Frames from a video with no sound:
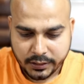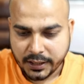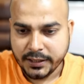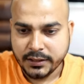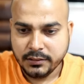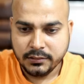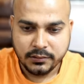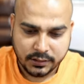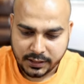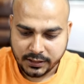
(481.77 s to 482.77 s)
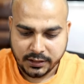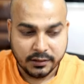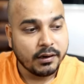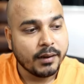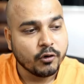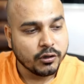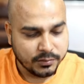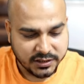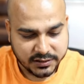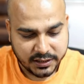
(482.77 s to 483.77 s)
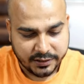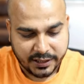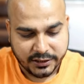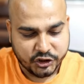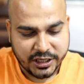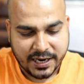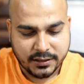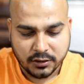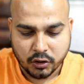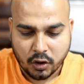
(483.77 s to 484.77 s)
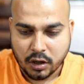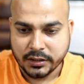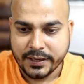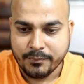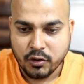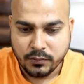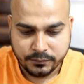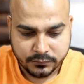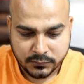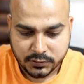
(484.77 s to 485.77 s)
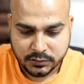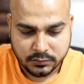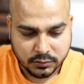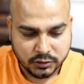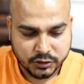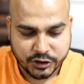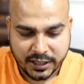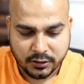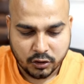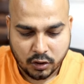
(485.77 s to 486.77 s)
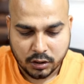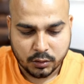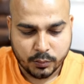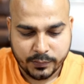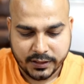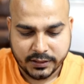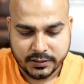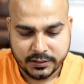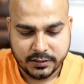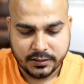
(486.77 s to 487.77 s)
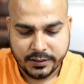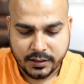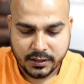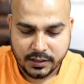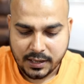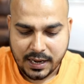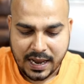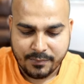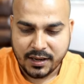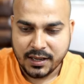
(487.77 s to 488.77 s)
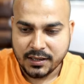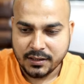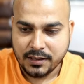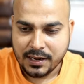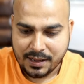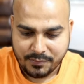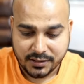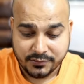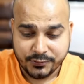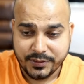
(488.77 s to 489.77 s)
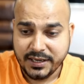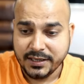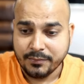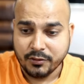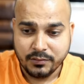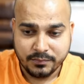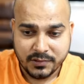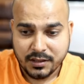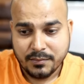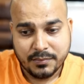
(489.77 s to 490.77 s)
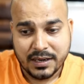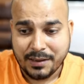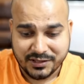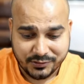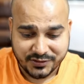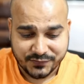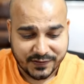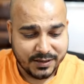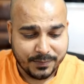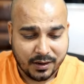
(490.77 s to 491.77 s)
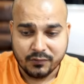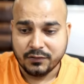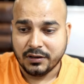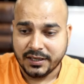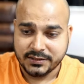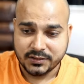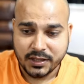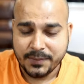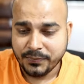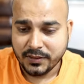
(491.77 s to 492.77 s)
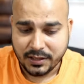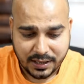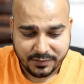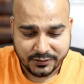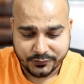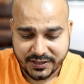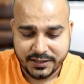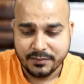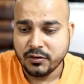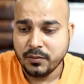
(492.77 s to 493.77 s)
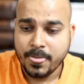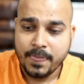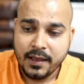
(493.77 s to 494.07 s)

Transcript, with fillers: title and here I'm going to basically write chat groq demo chat groq with llama llama 3 demo but llama 3 is very powerful guys okay llama 3 demo